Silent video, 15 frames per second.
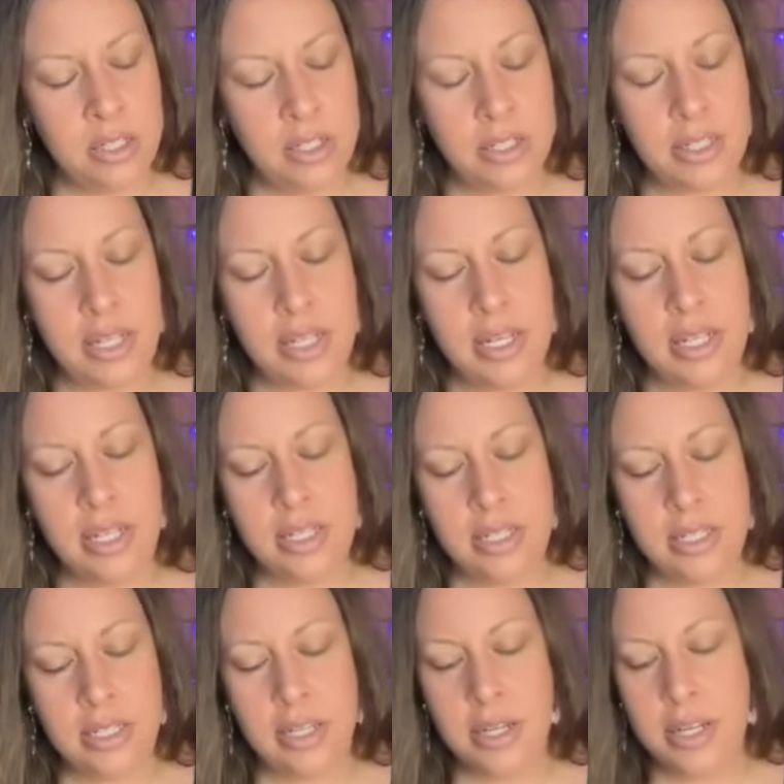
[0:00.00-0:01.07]
Just kidding.
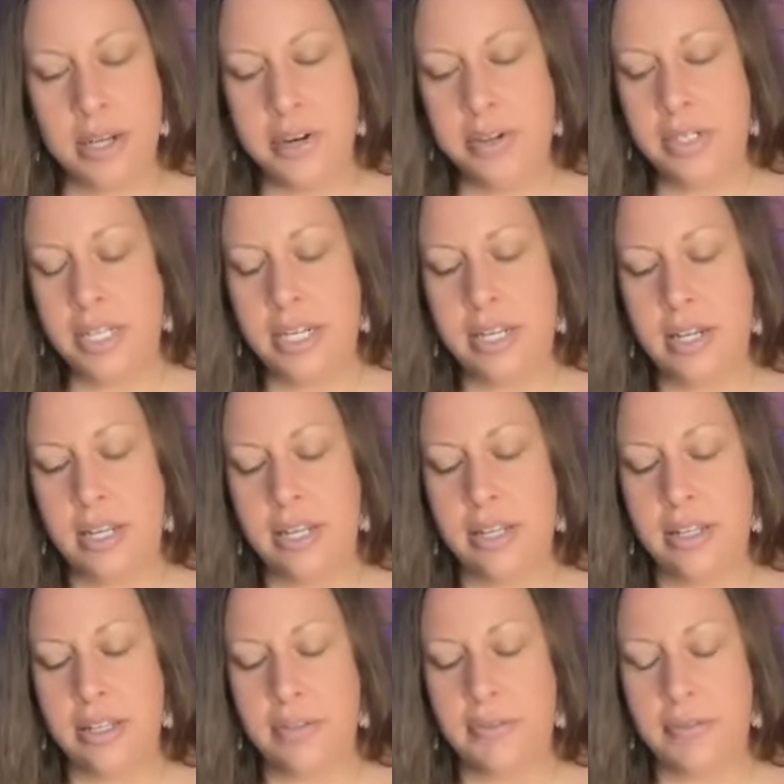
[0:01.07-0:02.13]
Listen here,
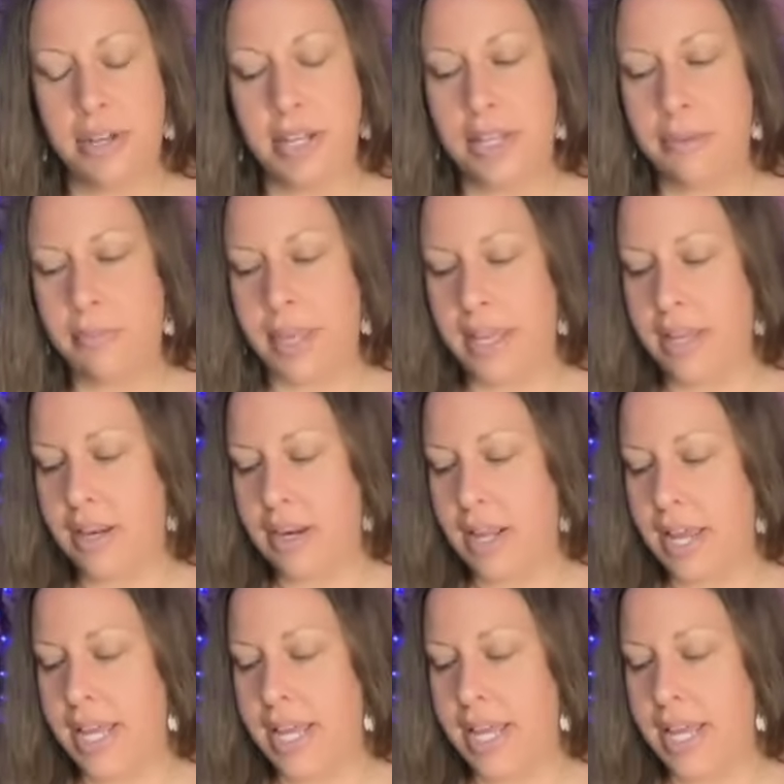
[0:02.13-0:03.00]
Linda. Fuck, man.